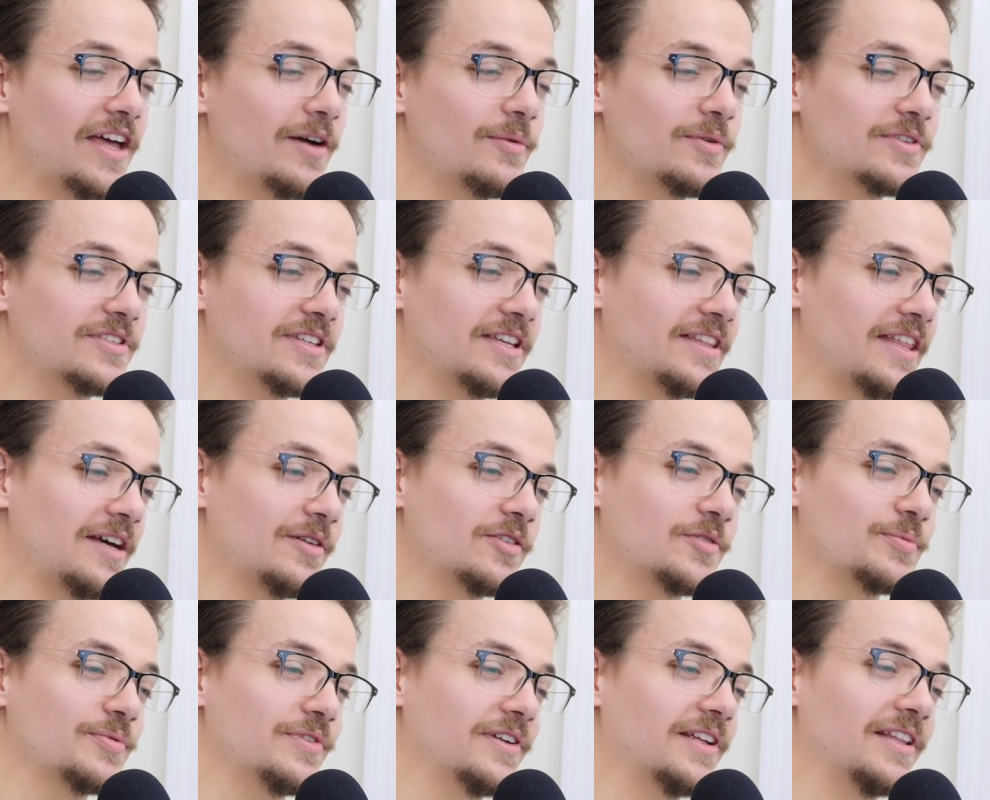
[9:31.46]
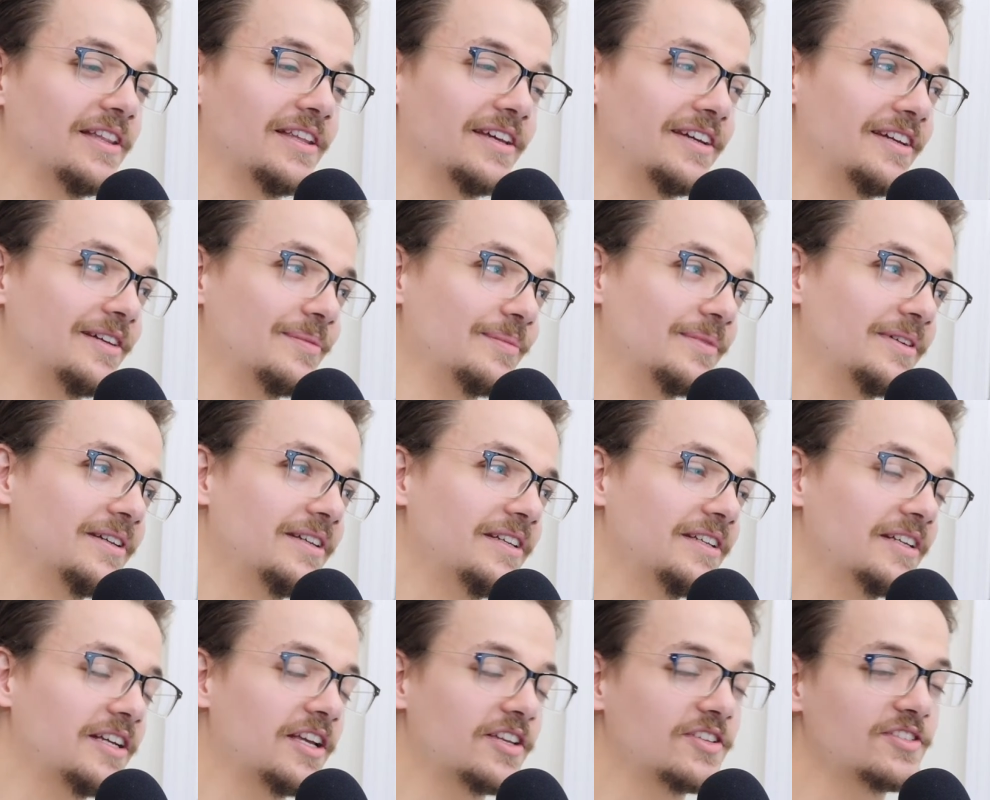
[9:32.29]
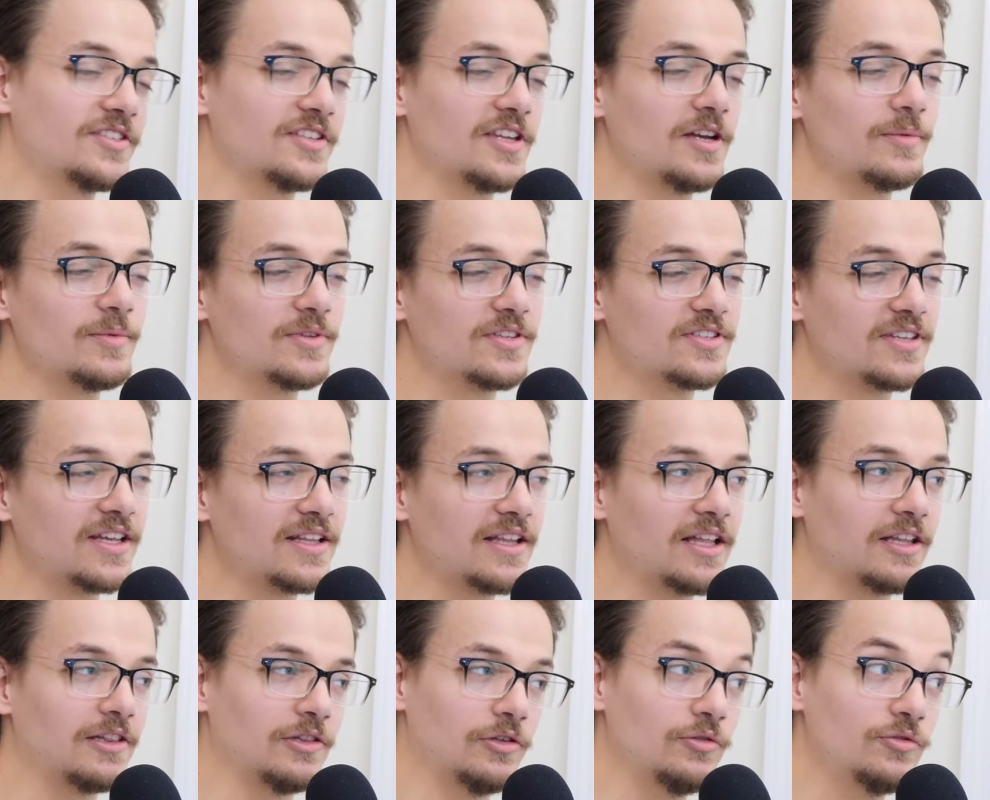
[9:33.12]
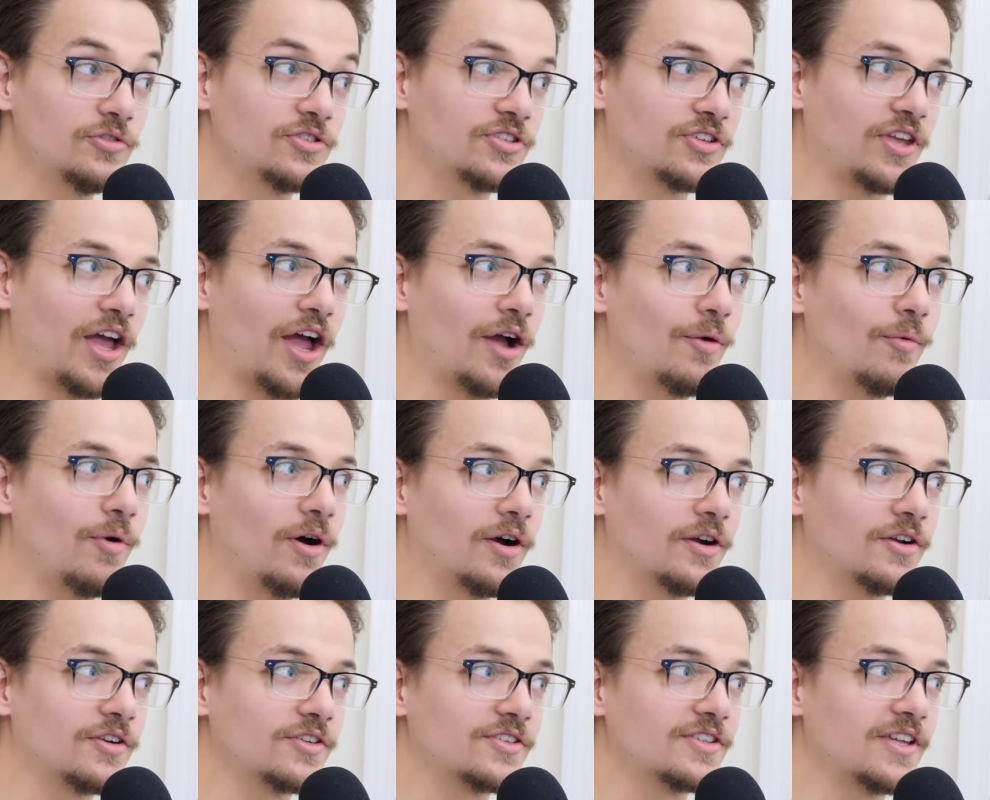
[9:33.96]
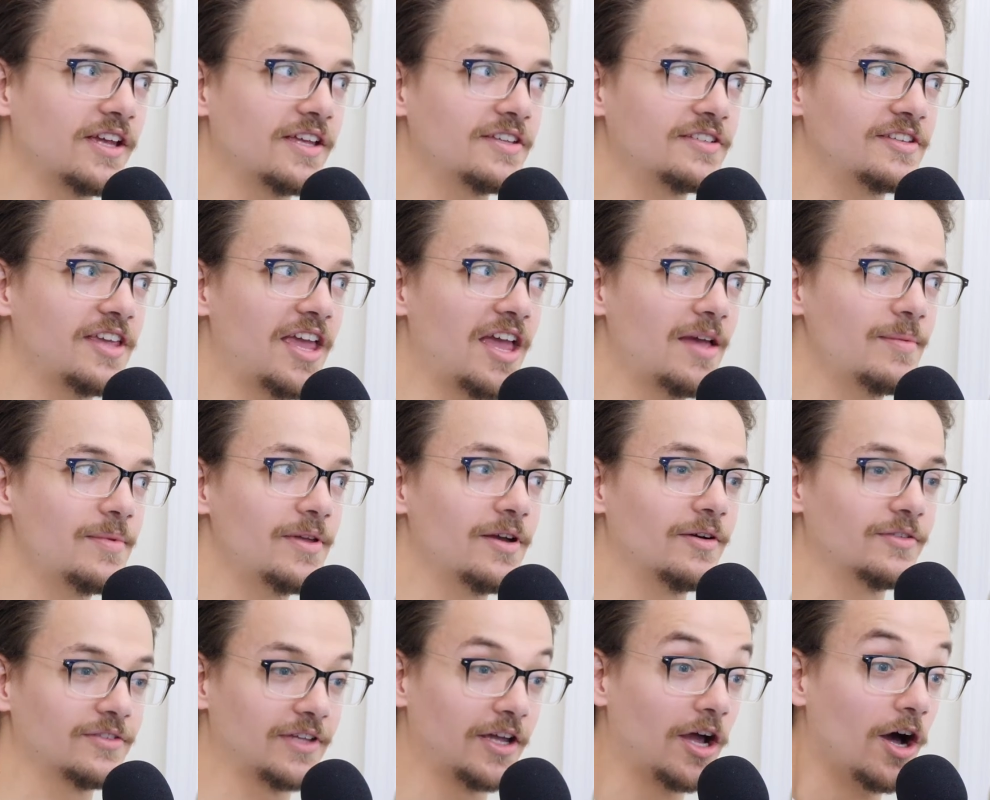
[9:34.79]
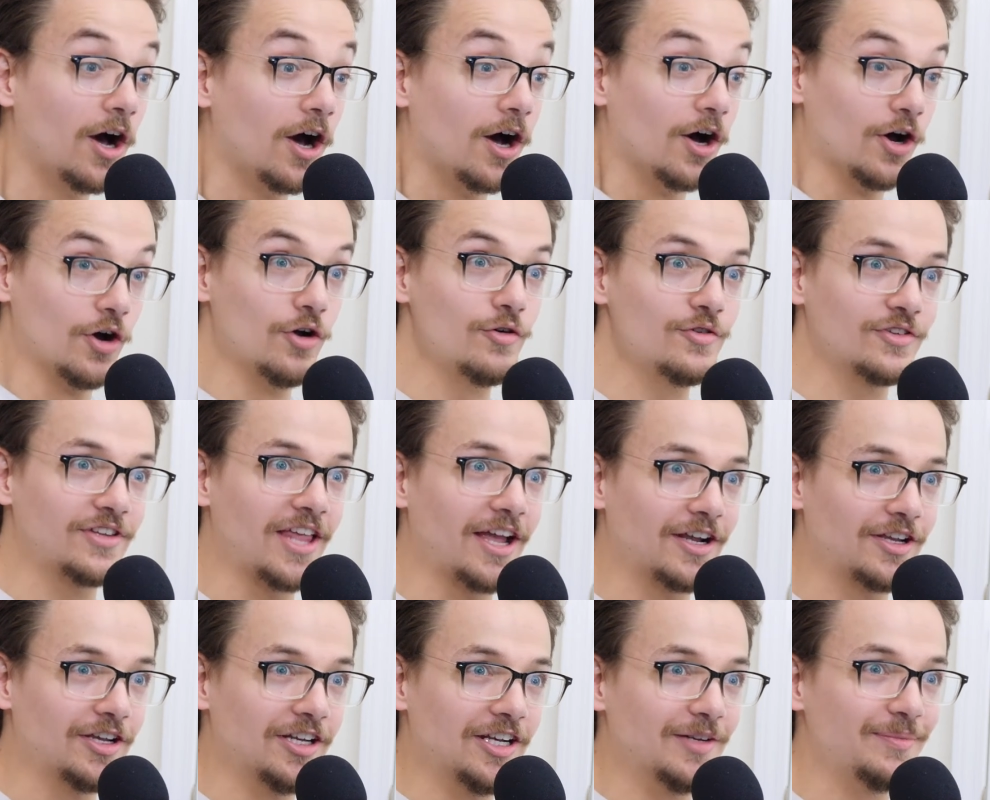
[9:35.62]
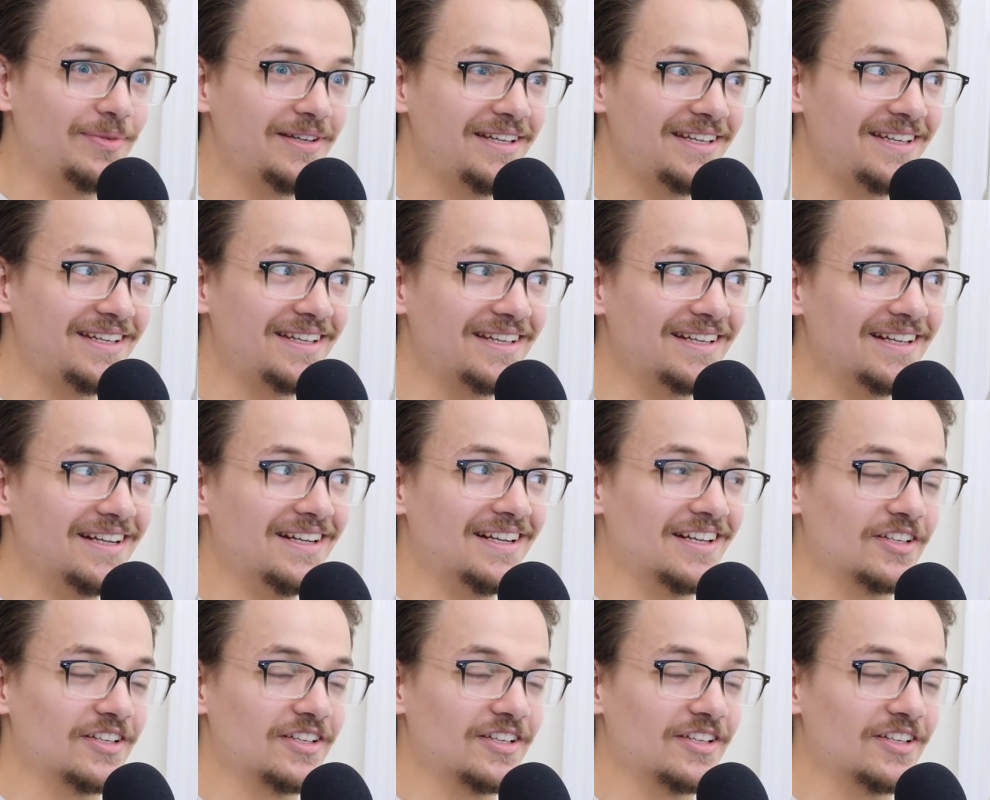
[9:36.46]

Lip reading: If that was it, that was pretty lame. Or maybe someone said like Luke Skywalker sized cameo. I was like, who is that going to be?